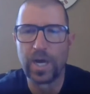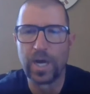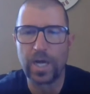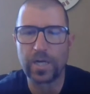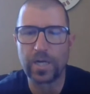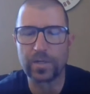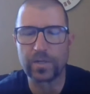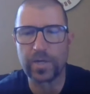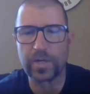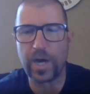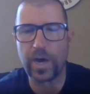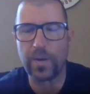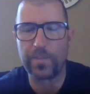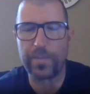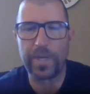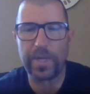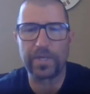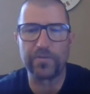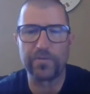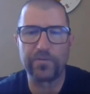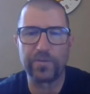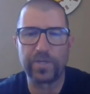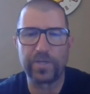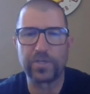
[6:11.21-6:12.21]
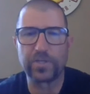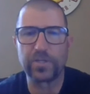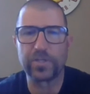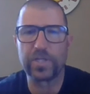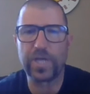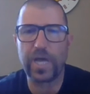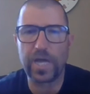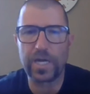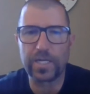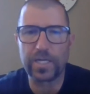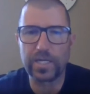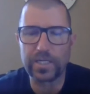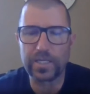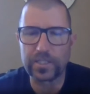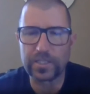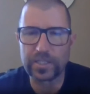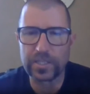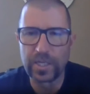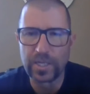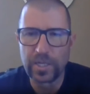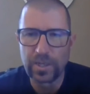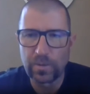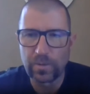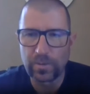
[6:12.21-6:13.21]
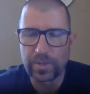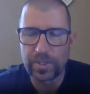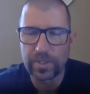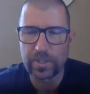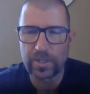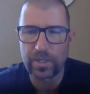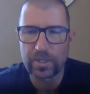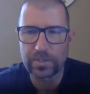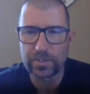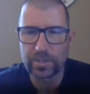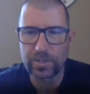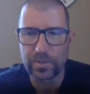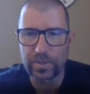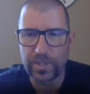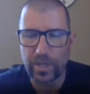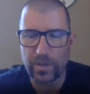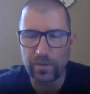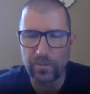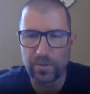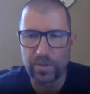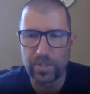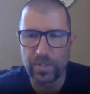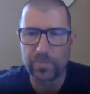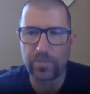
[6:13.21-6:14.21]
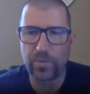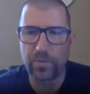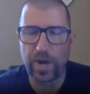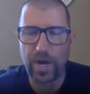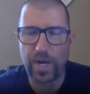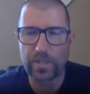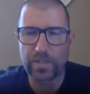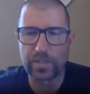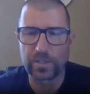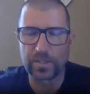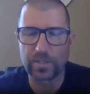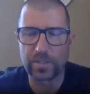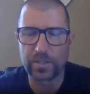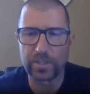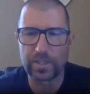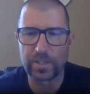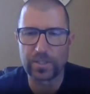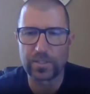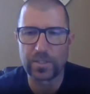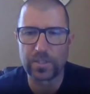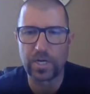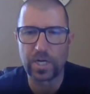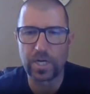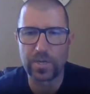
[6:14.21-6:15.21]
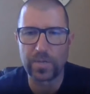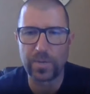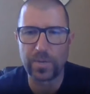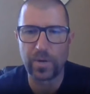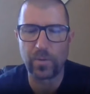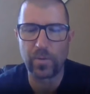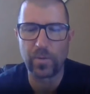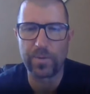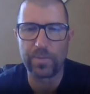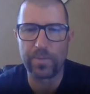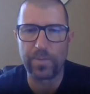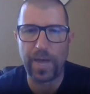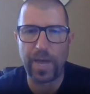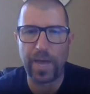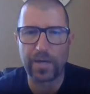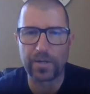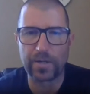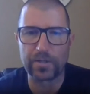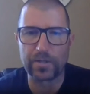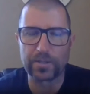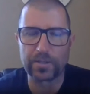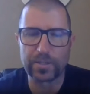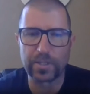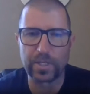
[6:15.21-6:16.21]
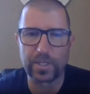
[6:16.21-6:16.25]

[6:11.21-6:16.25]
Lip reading: I don't know how beneficial that is. We can also get really practical and talk about what matters.